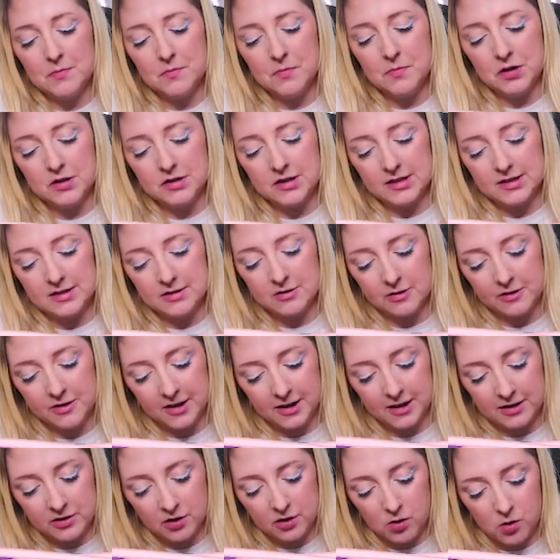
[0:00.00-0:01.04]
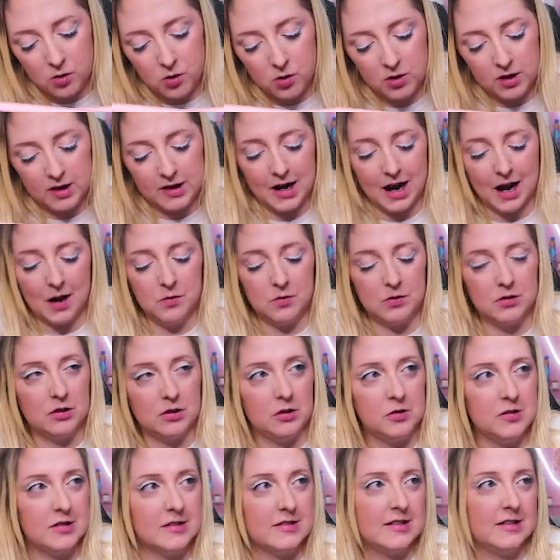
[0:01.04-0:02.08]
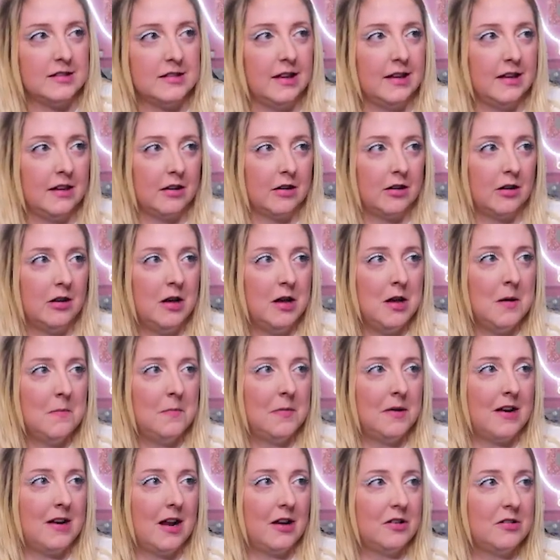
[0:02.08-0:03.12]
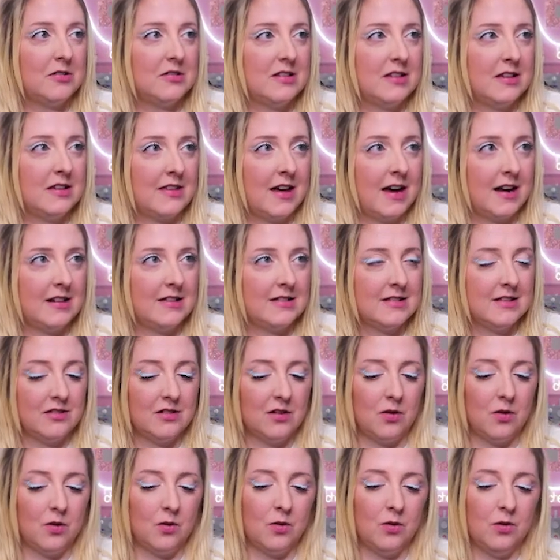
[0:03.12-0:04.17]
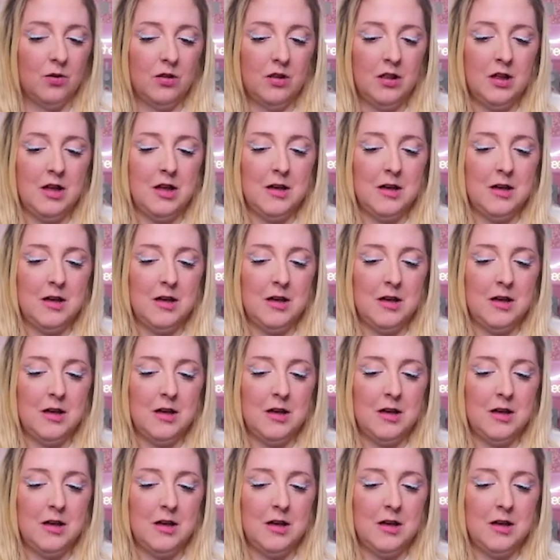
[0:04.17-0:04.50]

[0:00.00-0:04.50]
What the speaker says: put this little thing in the hole, and I will glue this in later. But now you see that is in the hole.